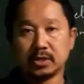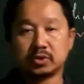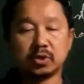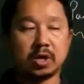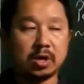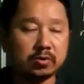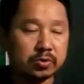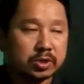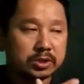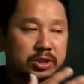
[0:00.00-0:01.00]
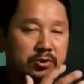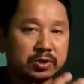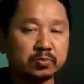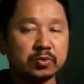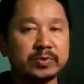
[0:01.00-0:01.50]
So how they
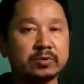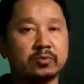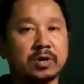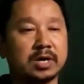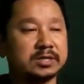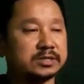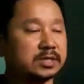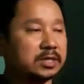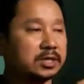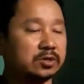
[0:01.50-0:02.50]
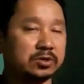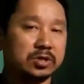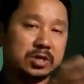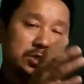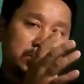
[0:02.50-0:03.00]
were moving was,
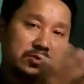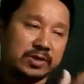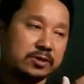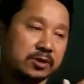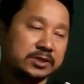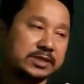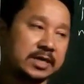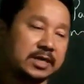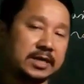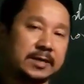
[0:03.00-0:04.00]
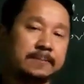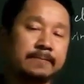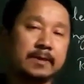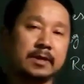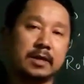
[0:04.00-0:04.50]
they were constantly,
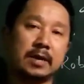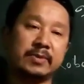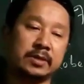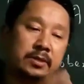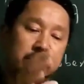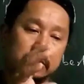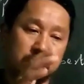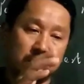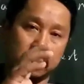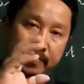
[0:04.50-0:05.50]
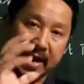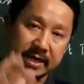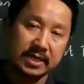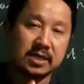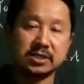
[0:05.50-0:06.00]
the
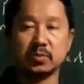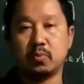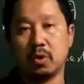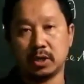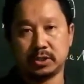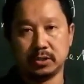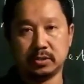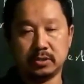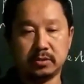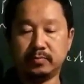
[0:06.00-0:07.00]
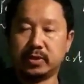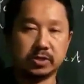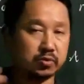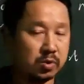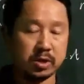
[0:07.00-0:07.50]
particles of water,
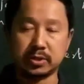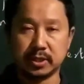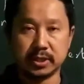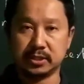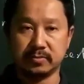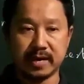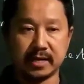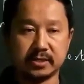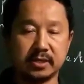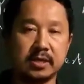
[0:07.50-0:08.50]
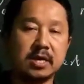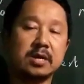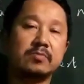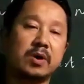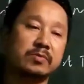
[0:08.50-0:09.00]
because water is a matter
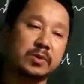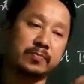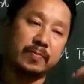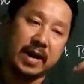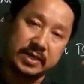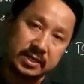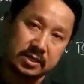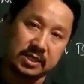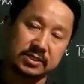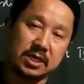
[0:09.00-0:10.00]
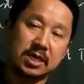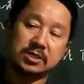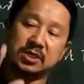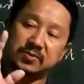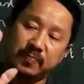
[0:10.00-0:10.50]
formed of particles,
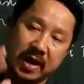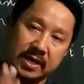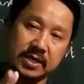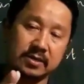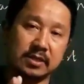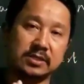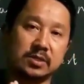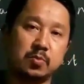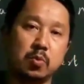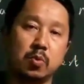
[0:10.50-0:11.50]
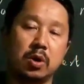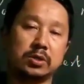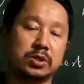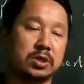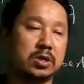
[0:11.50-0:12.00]
such particles of
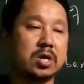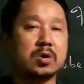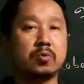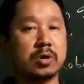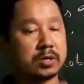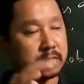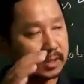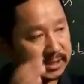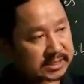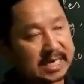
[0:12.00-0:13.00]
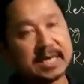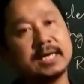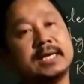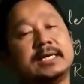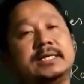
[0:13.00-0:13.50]
water were
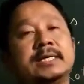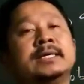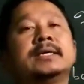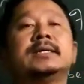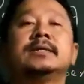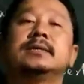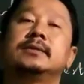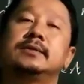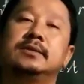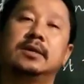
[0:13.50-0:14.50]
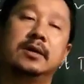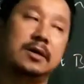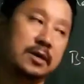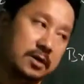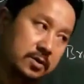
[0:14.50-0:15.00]
constantly hitting
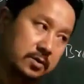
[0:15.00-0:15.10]
the